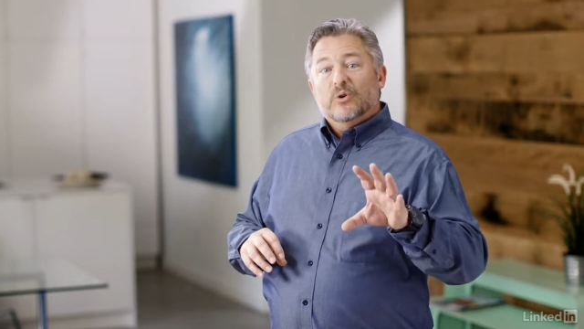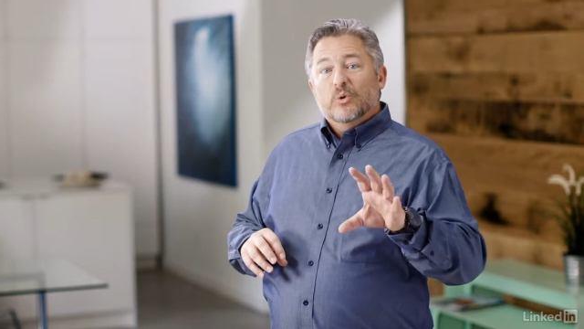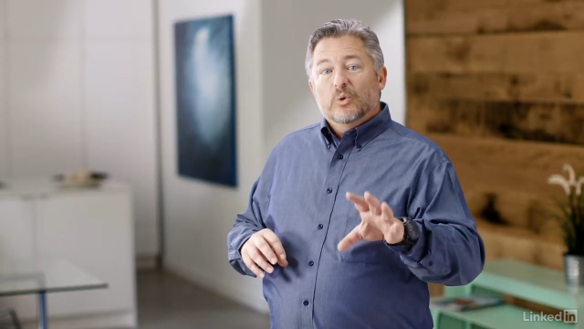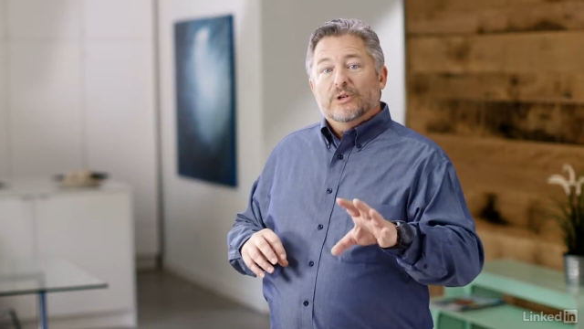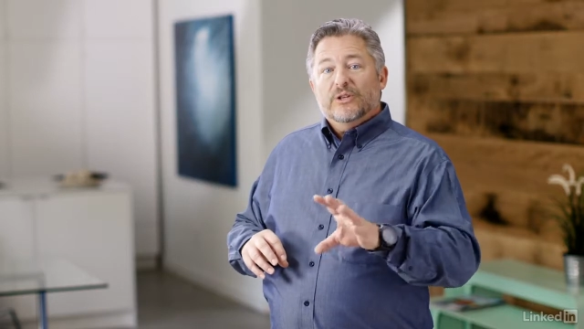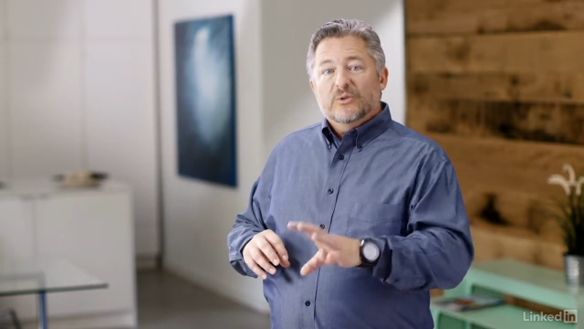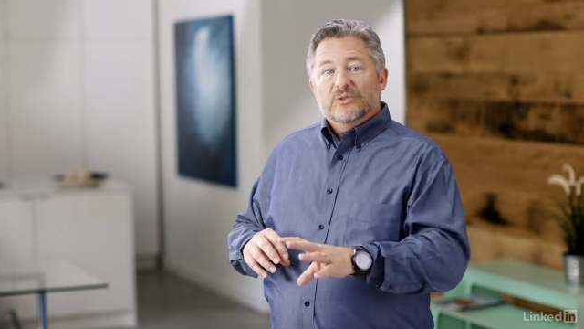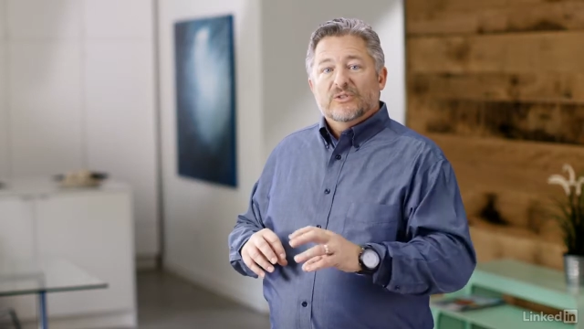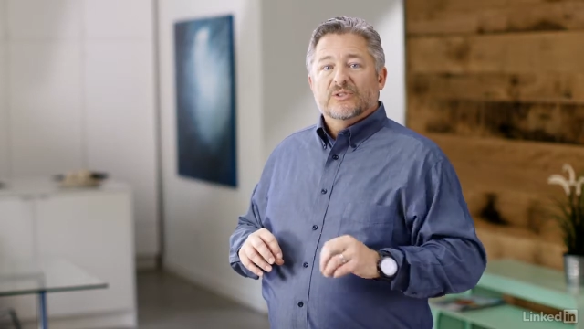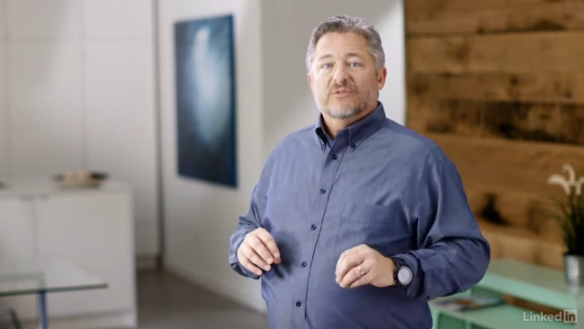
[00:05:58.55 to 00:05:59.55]
cool
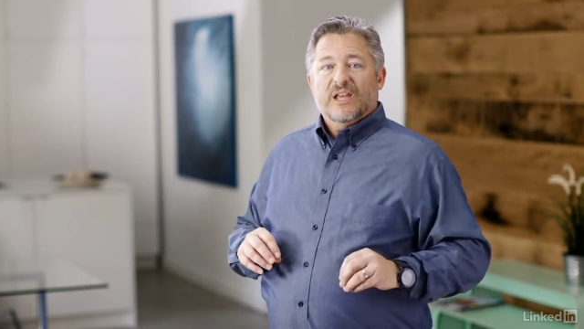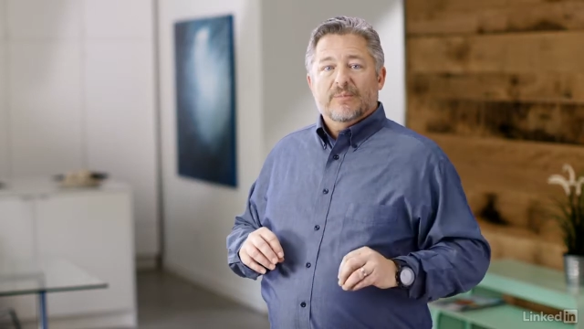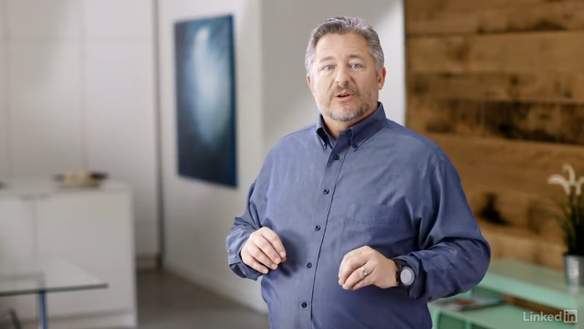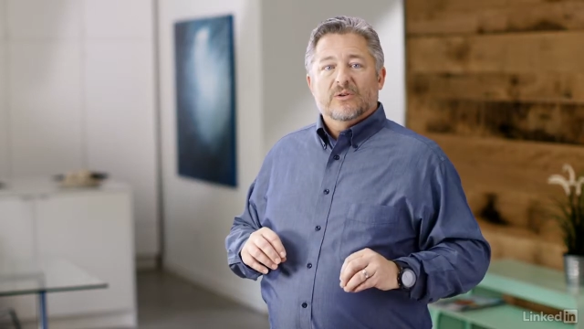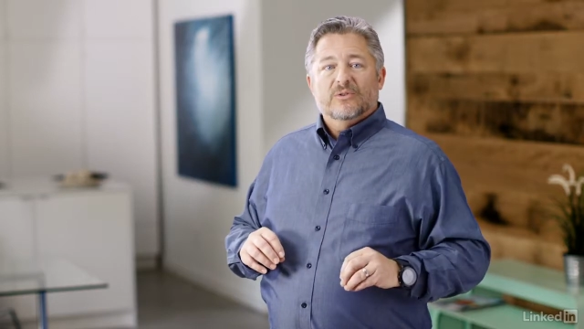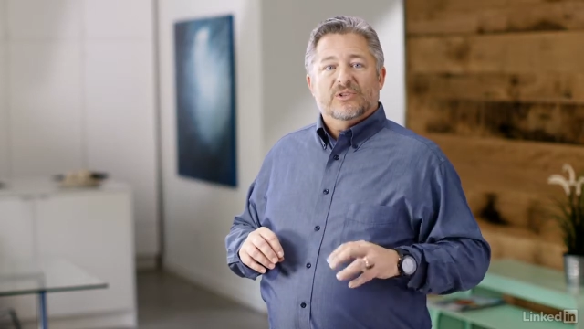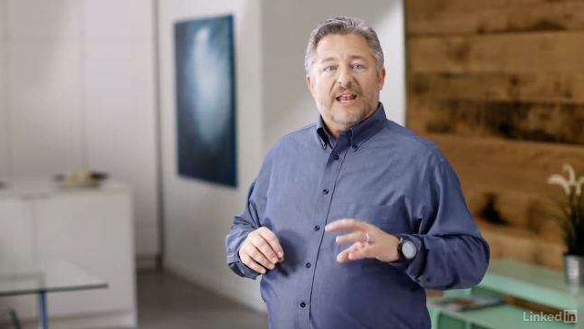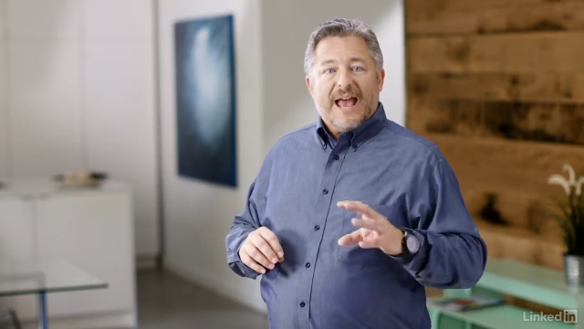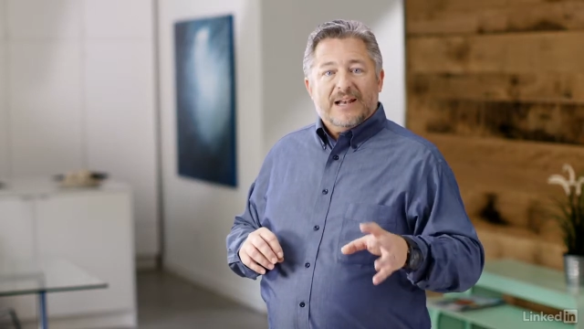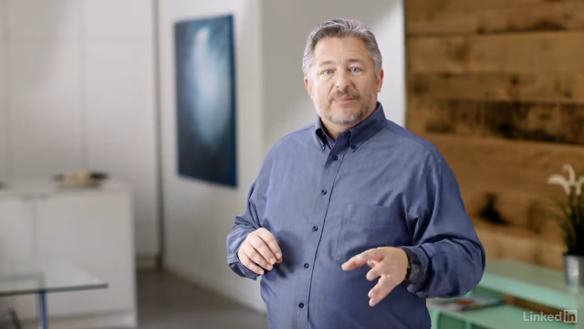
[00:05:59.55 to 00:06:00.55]
uses of chemicals
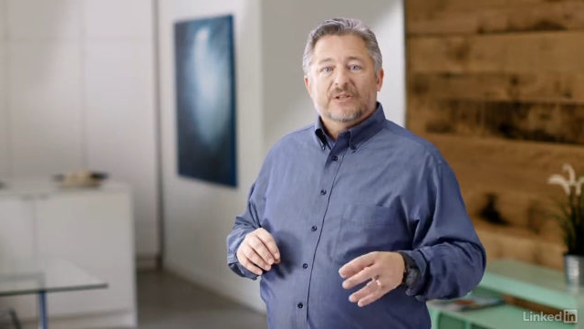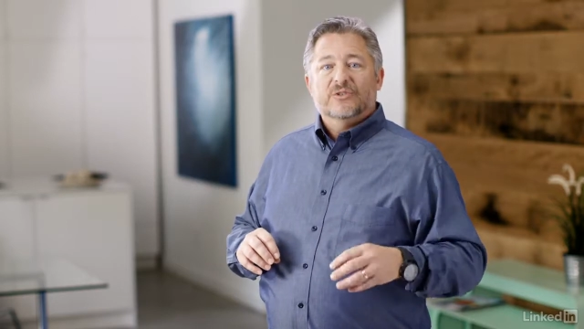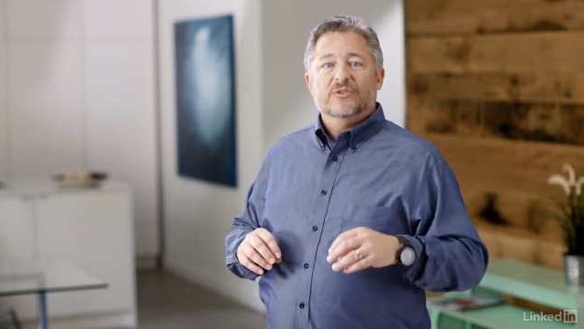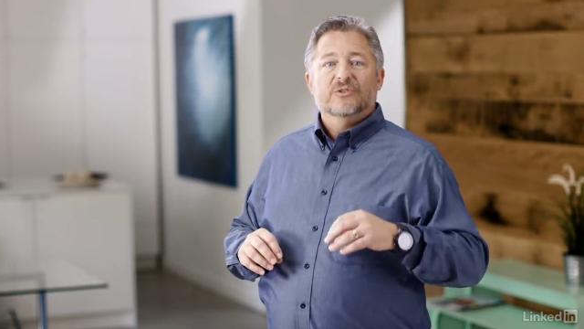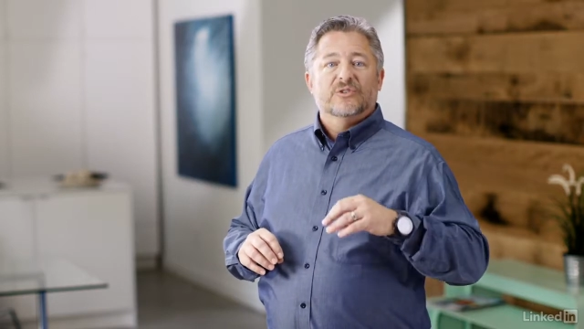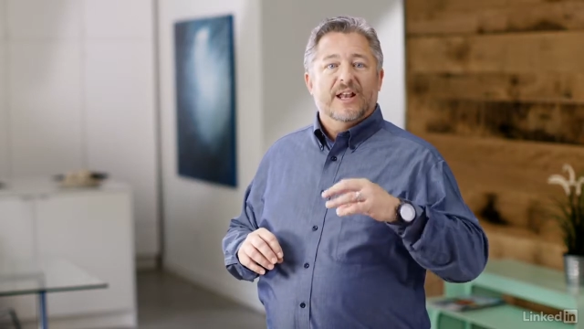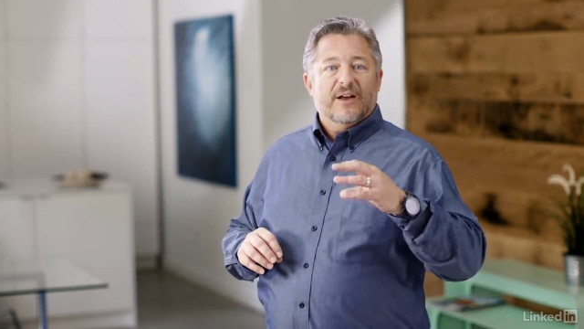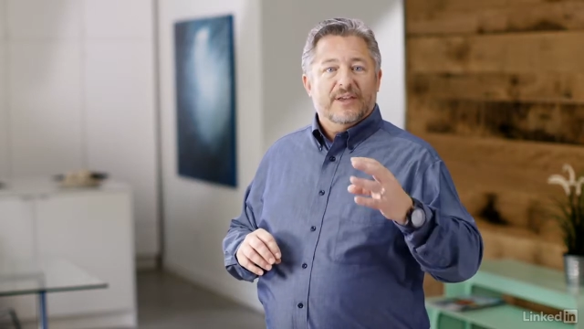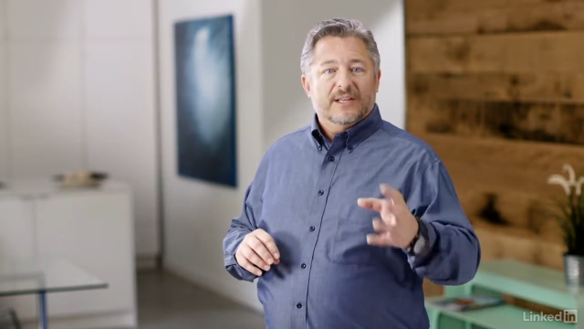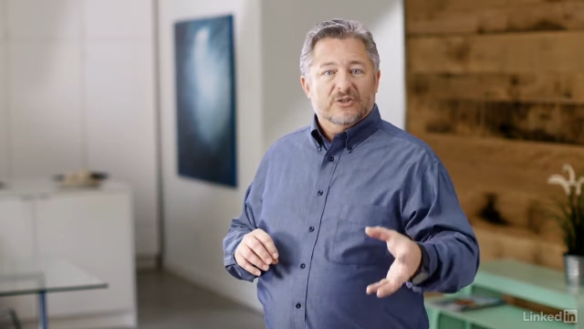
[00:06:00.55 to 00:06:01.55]
and admixtures and
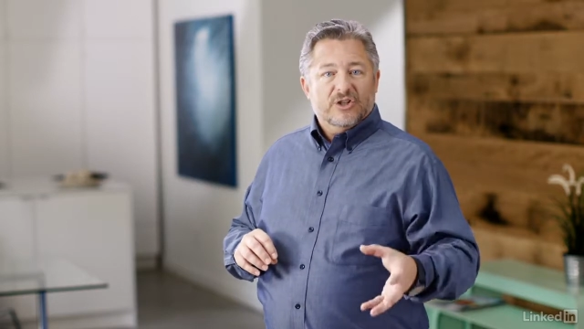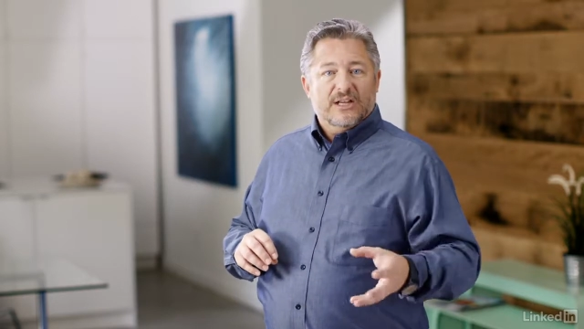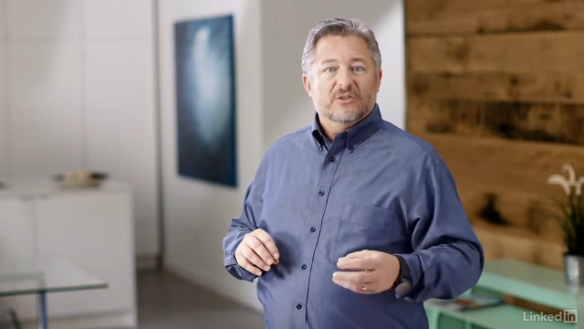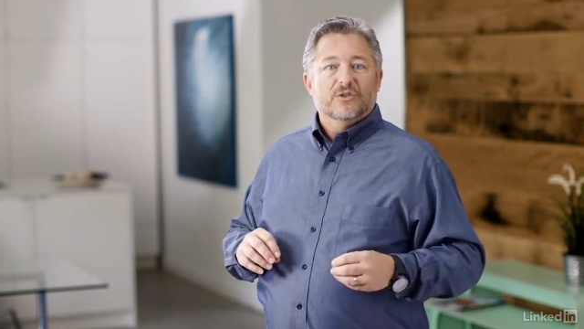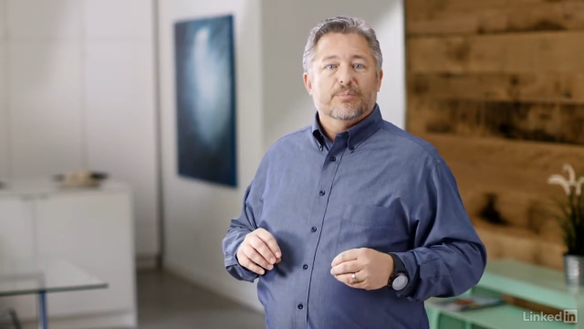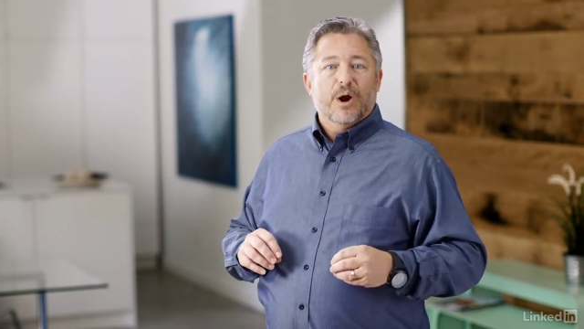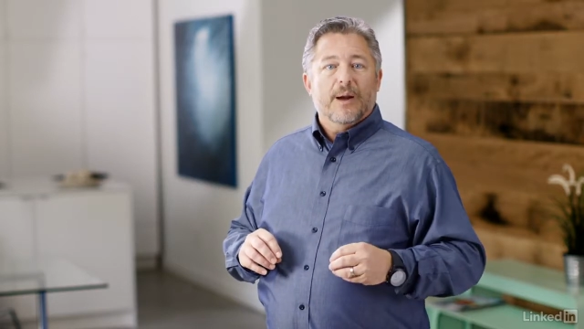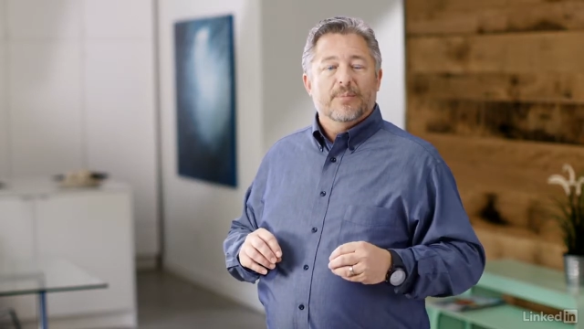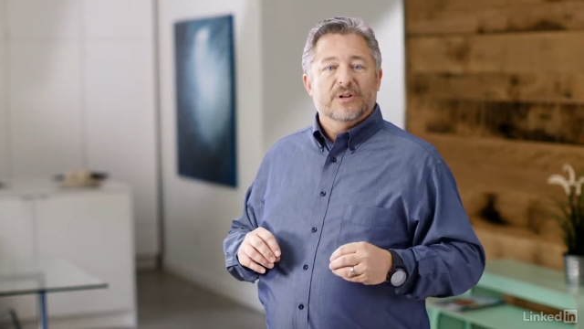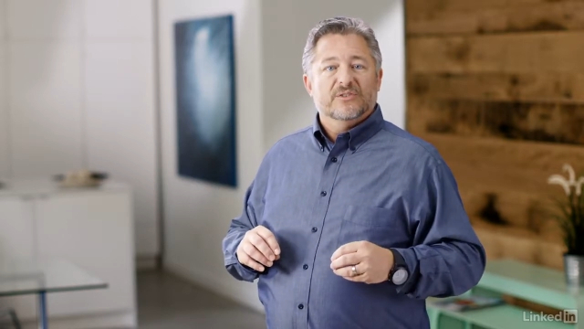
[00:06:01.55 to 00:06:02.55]
how they can change the
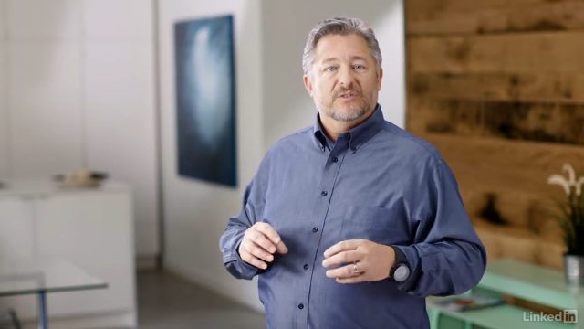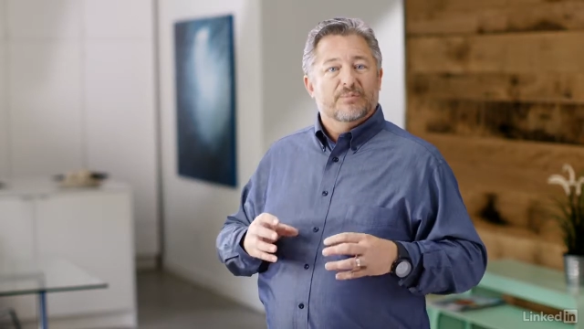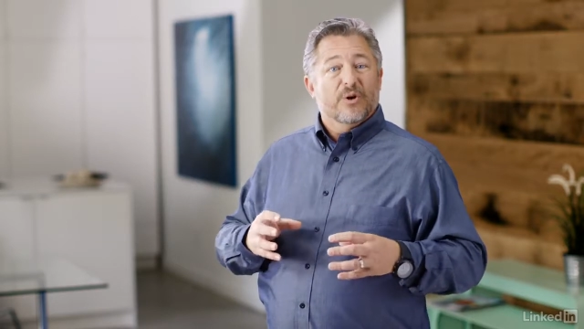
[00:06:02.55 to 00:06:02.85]
properties of